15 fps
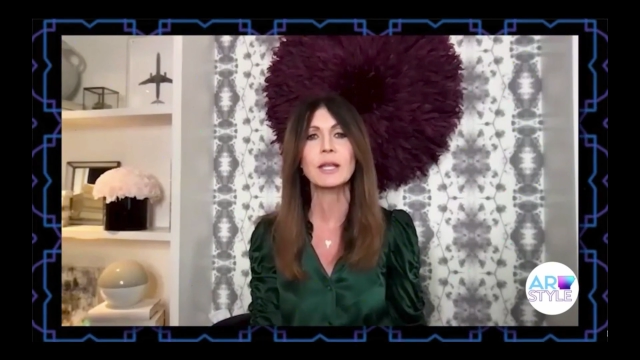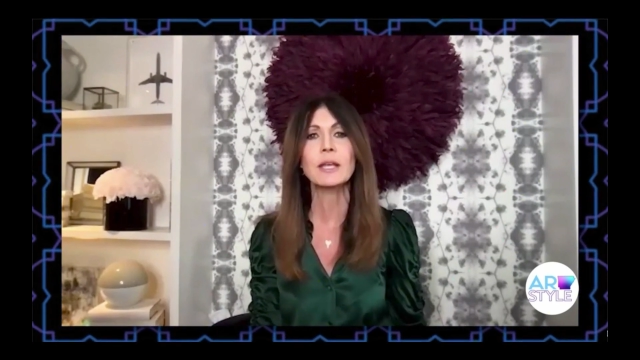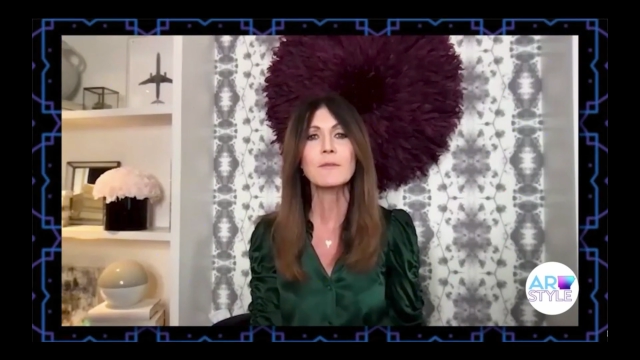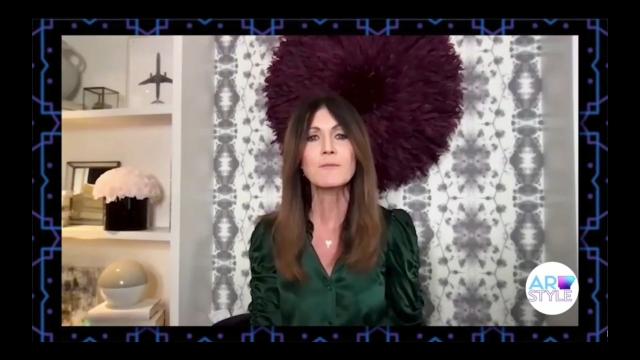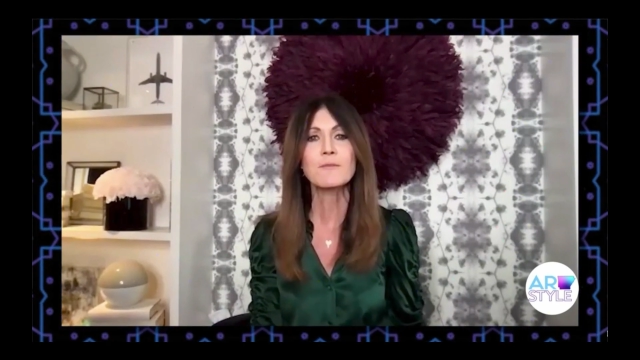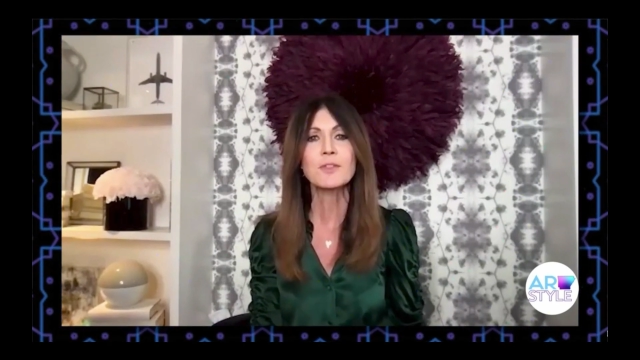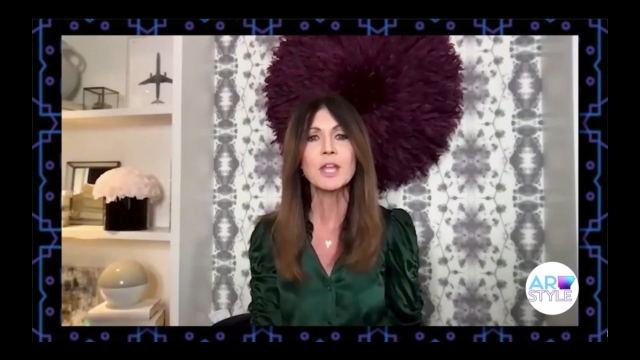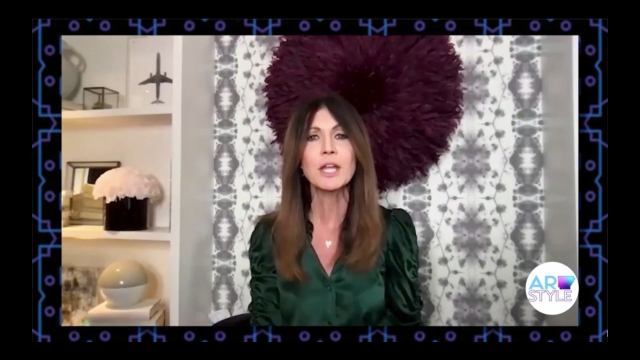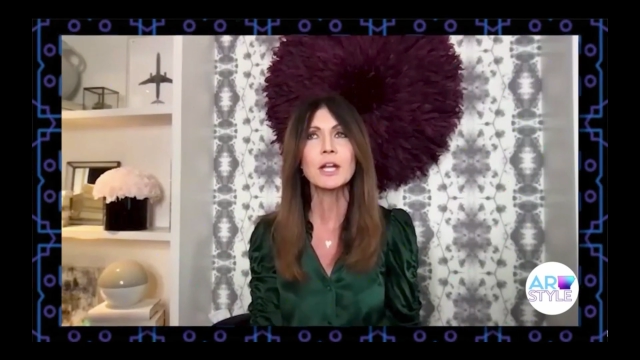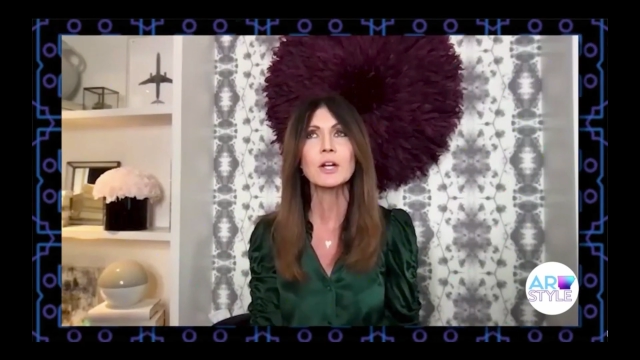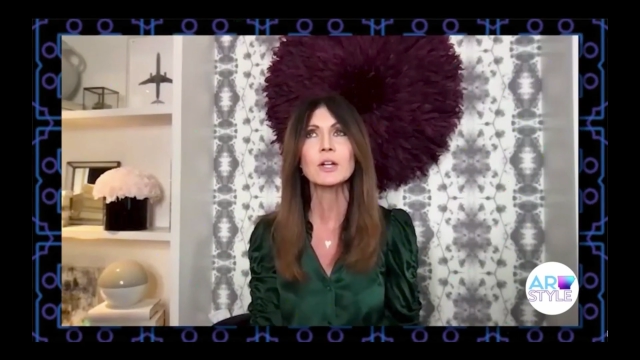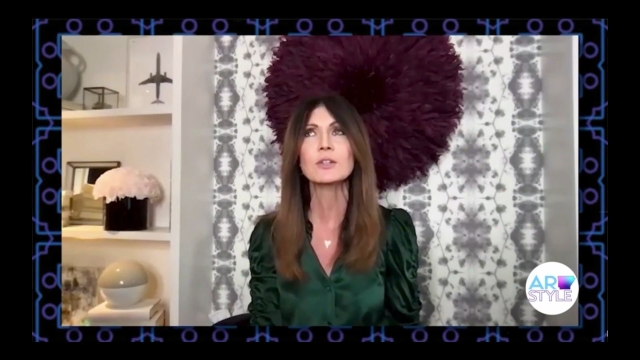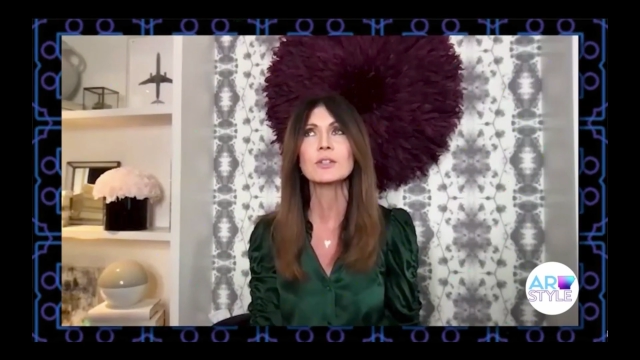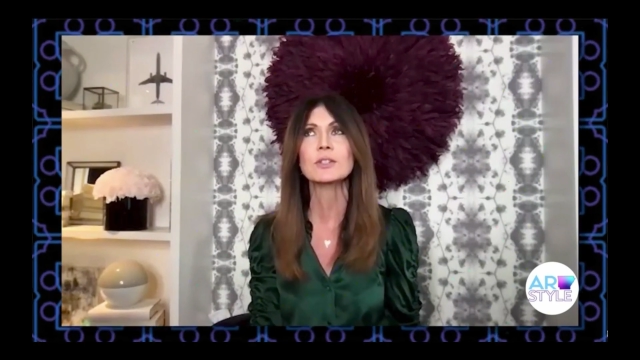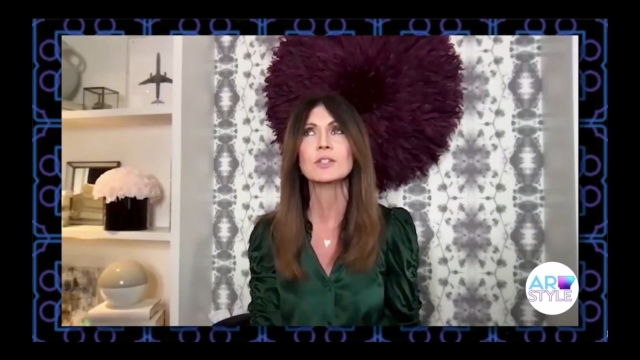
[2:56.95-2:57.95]
If
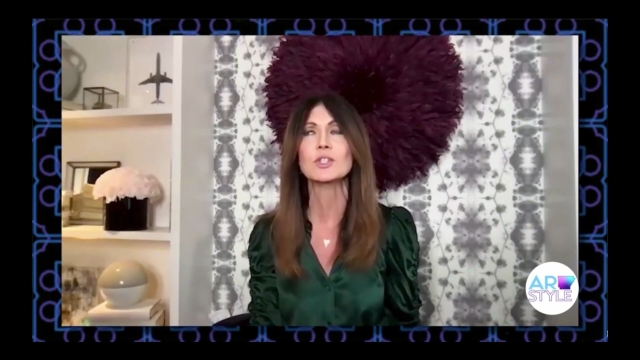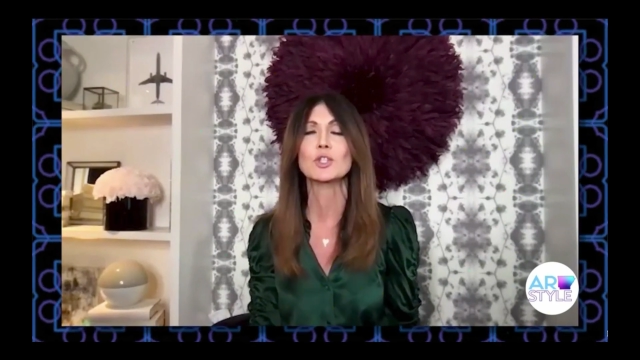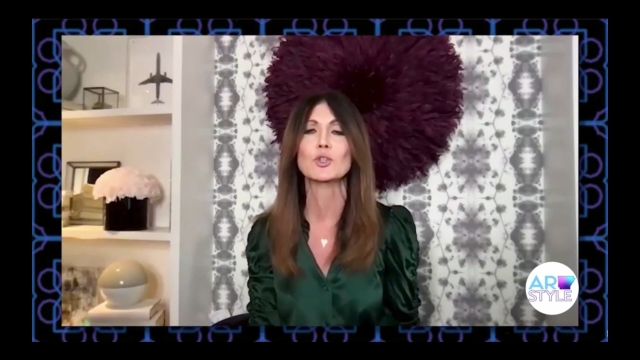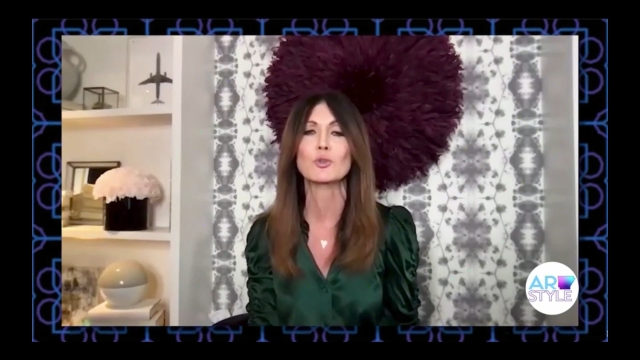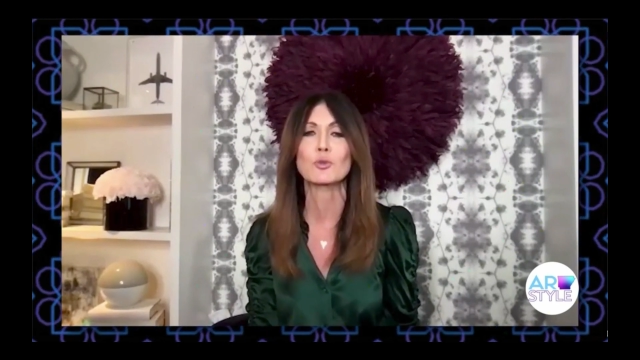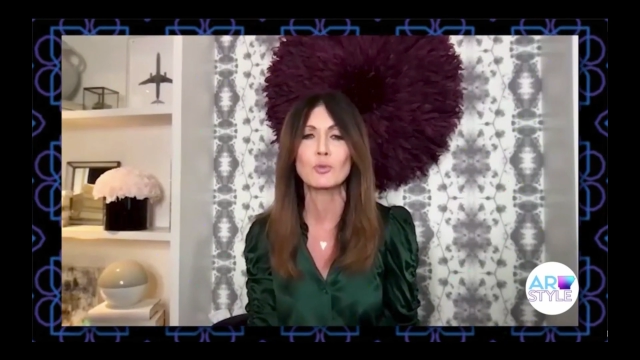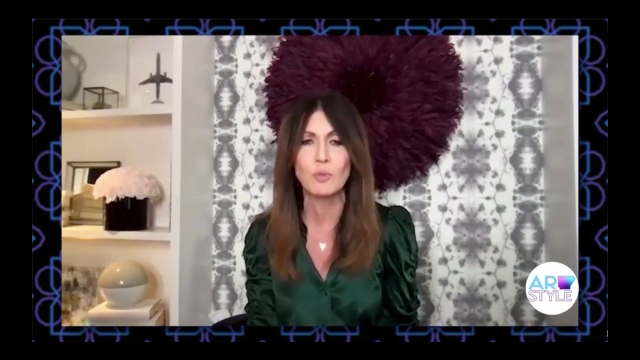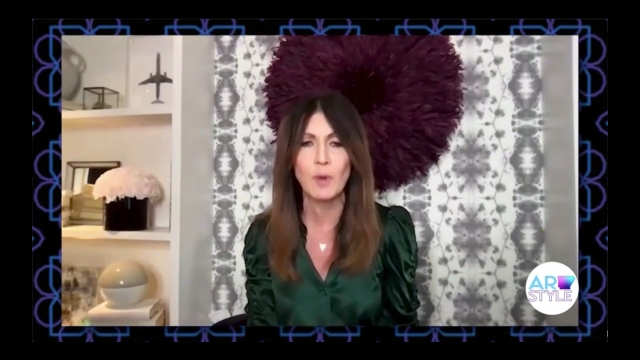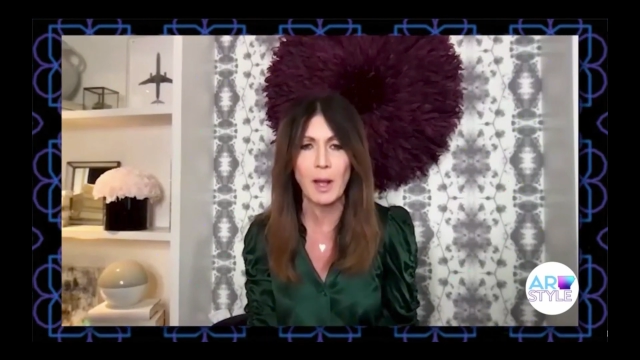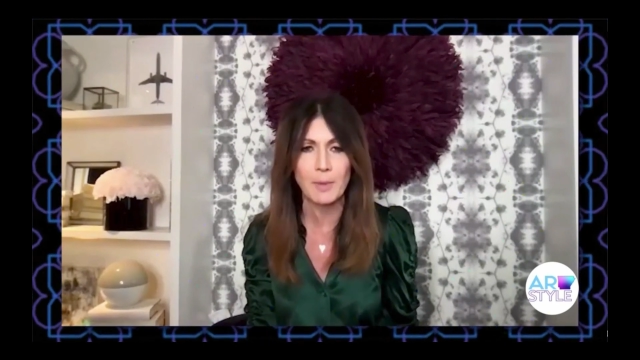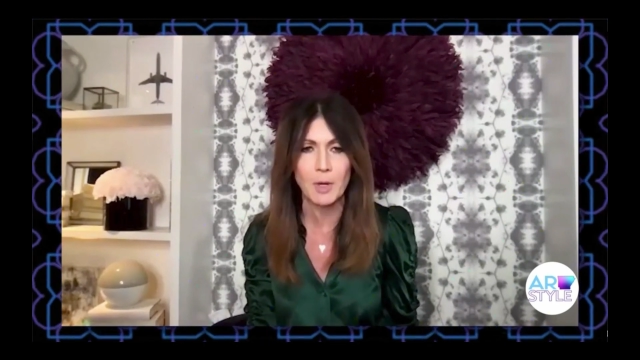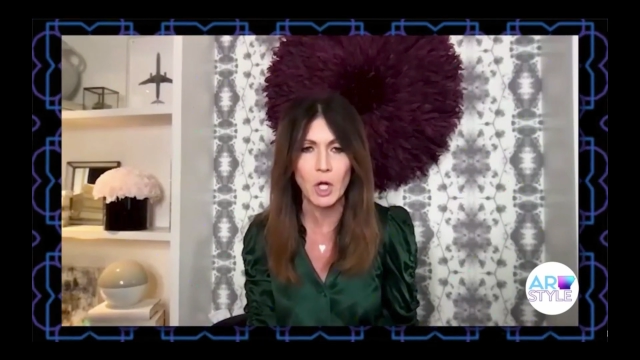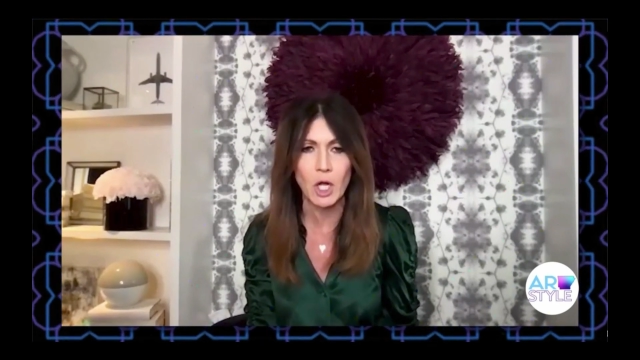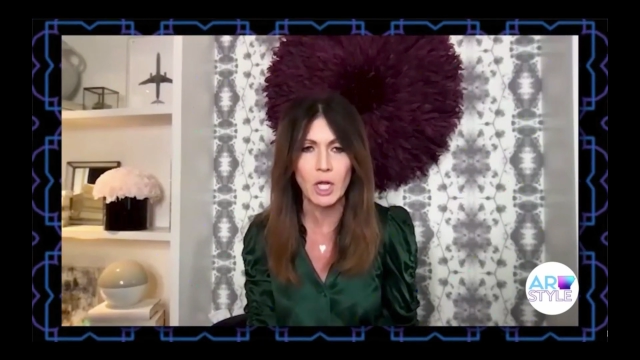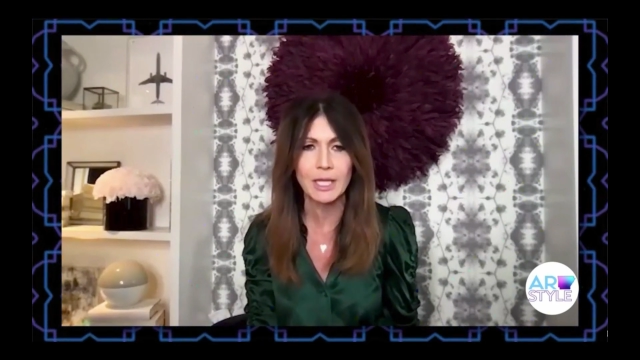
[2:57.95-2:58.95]
there's
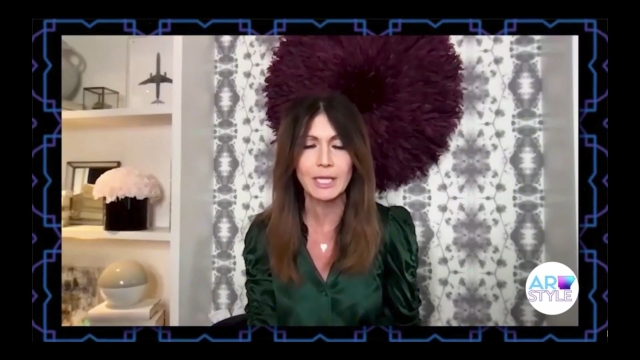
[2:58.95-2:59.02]
trouble,